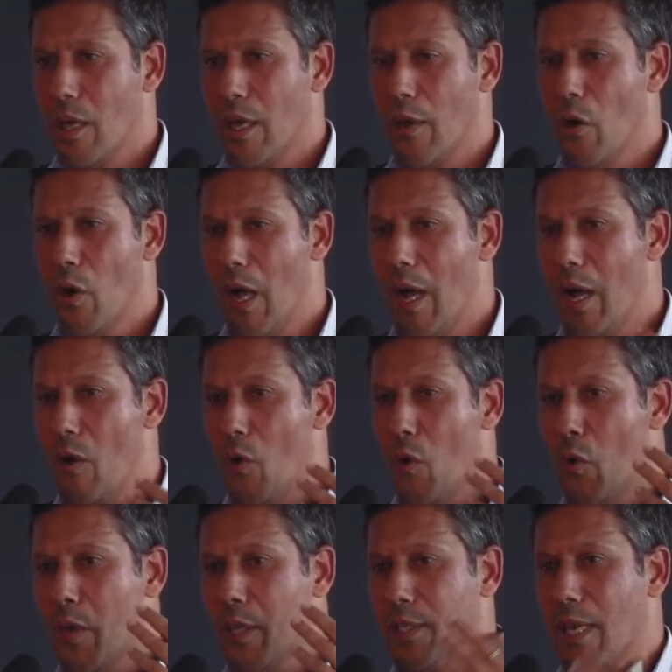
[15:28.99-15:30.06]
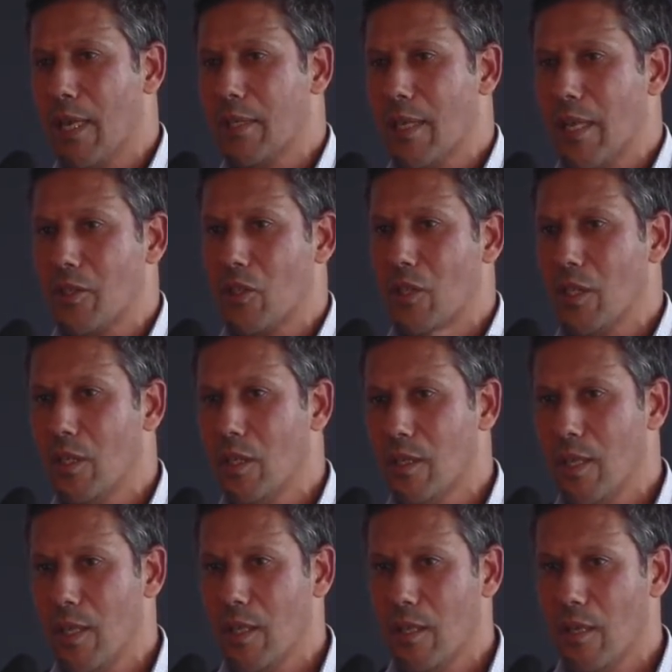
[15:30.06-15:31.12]
and who is touching this
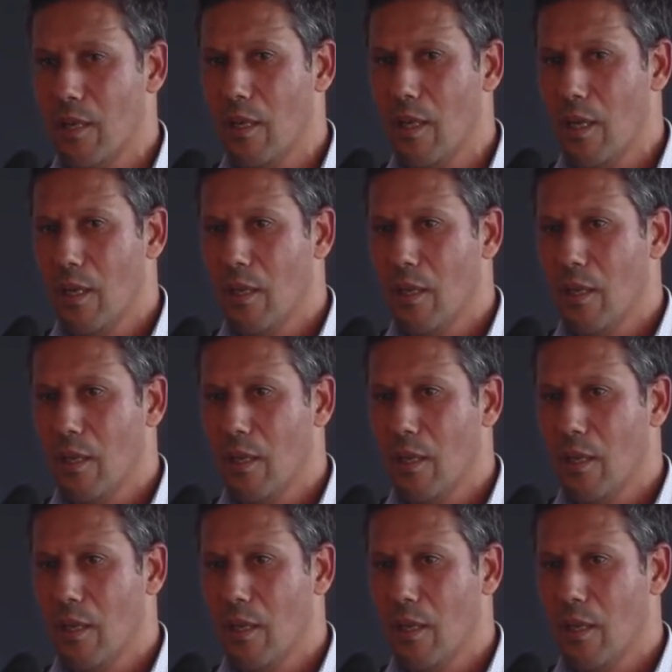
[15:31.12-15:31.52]
data.